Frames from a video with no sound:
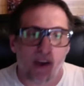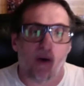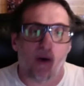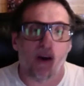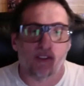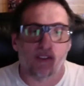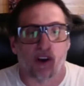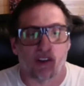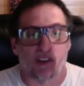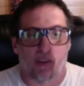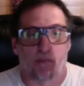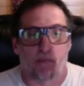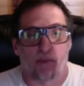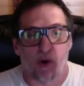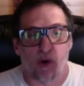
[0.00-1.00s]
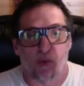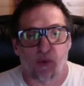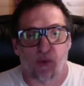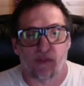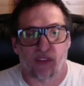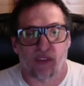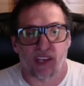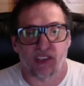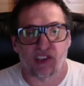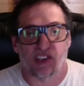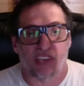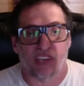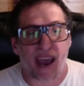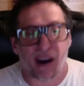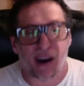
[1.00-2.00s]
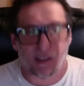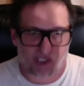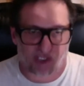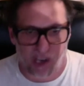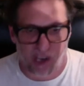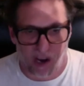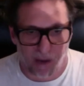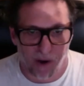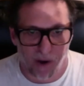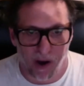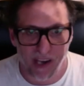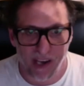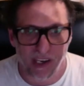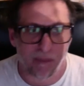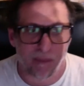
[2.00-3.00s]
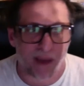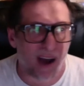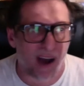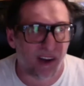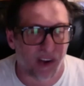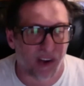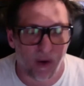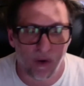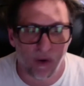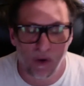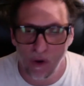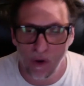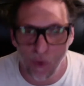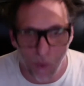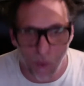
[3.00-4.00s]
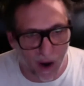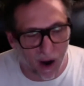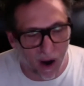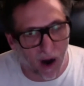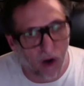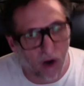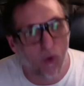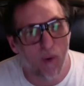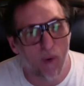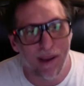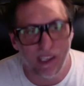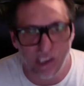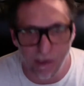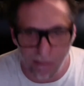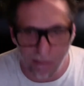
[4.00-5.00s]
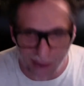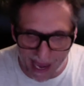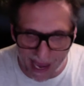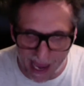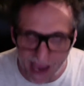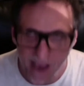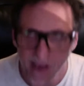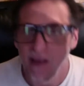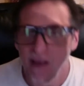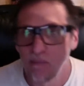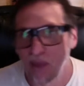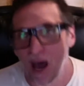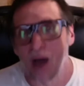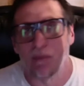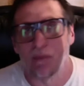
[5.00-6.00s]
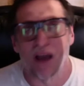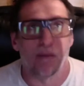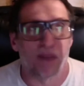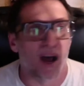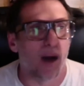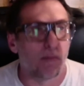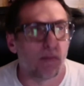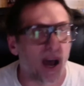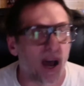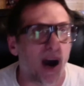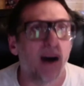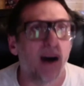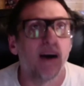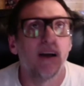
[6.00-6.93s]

health starts to build with these doubts in our mind about, who we are, who we're meant to be, blah, blah, blah, blah.